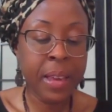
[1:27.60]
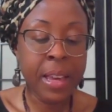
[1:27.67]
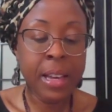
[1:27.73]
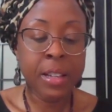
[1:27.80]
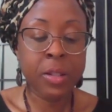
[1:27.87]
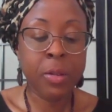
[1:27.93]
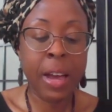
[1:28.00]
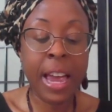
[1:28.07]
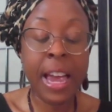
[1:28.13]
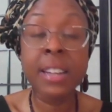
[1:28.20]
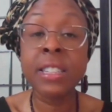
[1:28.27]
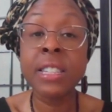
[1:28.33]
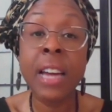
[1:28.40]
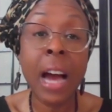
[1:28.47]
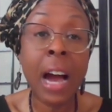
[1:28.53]
So
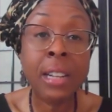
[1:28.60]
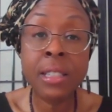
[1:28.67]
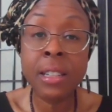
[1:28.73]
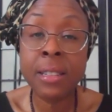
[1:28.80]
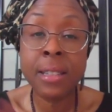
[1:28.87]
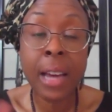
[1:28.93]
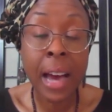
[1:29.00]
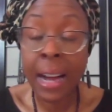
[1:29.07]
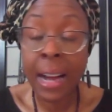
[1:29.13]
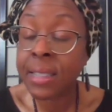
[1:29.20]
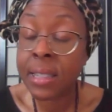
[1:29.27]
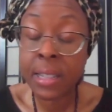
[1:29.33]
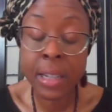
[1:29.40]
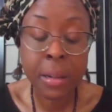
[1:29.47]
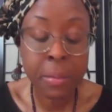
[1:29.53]

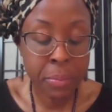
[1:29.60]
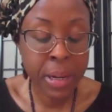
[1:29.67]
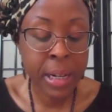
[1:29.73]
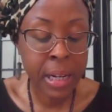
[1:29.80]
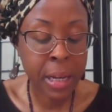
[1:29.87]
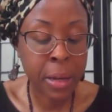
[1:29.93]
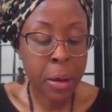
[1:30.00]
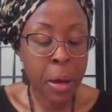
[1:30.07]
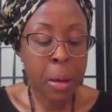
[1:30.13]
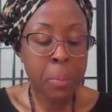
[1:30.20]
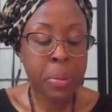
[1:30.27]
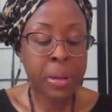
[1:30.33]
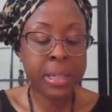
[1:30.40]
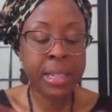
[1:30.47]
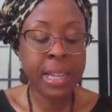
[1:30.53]
antioxidant meaning
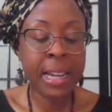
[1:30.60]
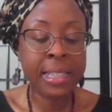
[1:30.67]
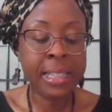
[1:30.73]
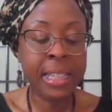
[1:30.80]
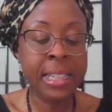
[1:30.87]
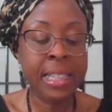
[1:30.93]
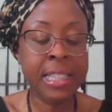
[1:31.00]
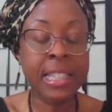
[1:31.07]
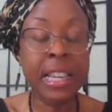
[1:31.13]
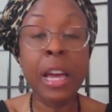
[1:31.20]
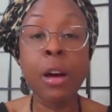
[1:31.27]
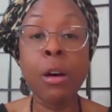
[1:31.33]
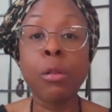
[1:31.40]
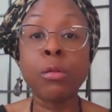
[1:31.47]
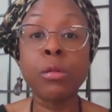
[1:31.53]
protecting
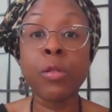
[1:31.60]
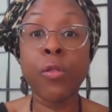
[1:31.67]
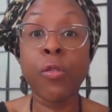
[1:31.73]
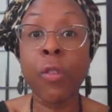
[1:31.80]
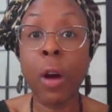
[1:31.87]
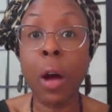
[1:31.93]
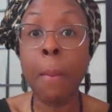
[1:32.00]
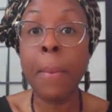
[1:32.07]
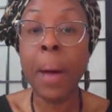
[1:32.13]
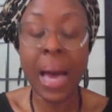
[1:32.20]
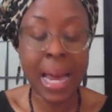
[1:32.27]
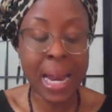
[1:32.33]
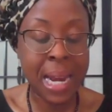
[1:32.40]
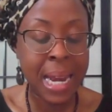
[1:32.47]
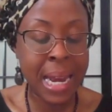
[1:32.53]
cells from
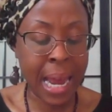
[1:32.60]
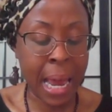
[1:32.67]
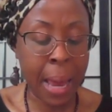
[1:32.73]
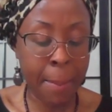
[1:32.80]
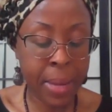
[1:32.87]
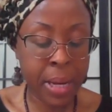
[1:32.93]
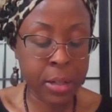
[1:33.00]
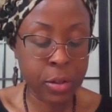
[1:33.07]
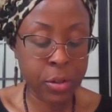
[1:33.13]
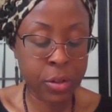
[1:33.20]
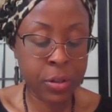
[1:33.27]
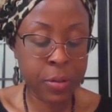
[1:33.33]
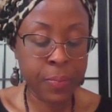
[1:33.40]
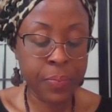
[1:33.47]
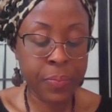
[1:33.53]

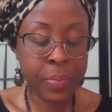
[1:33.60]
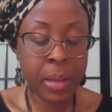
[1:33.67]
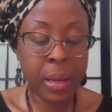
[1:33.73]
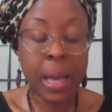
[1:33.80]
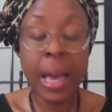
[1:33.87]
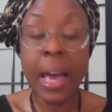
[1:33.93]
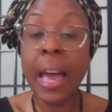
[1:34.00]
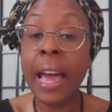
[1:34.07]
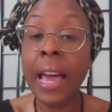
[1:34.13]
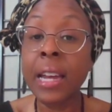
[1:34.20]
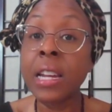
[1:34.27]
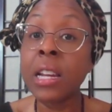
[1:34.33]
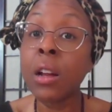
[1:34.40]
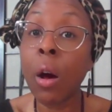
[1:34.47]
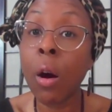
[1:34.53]
damage.
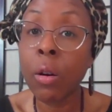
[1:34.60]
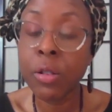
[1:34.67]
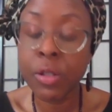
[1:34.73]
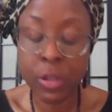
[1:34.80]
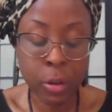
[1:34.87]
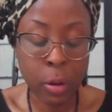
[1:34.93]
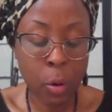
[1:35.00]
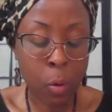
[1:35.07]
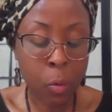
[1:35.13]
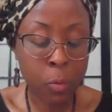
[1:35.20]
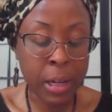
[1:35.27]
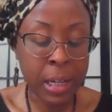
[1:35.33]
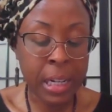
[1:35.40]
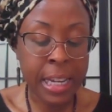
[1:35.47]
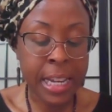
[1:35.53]
And it also
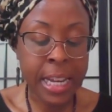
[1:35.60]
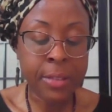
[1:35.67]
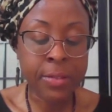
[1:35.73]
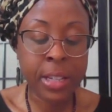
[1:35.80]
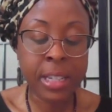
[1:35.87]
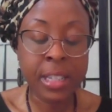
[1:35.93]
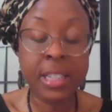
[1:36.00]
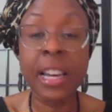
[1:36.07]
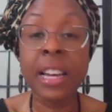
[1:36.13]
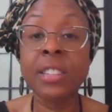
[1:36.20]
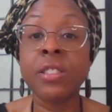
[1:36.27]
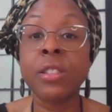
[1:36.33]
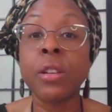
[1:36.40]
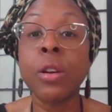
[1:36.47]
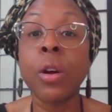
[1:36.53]
relieves
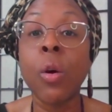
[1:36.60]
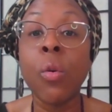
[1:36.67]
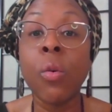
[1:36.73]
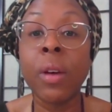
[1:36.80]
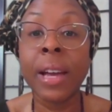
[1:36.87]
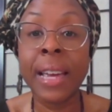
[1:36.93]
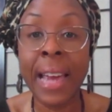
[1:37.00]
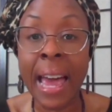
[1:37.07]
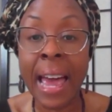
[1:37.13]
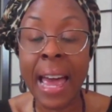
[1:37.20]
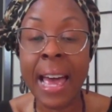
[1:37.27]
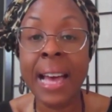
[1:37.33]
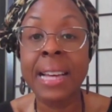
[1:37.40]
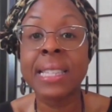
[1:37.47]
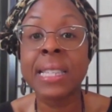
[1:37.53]
intestinal
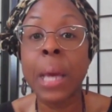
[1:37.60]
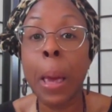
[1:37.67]
gas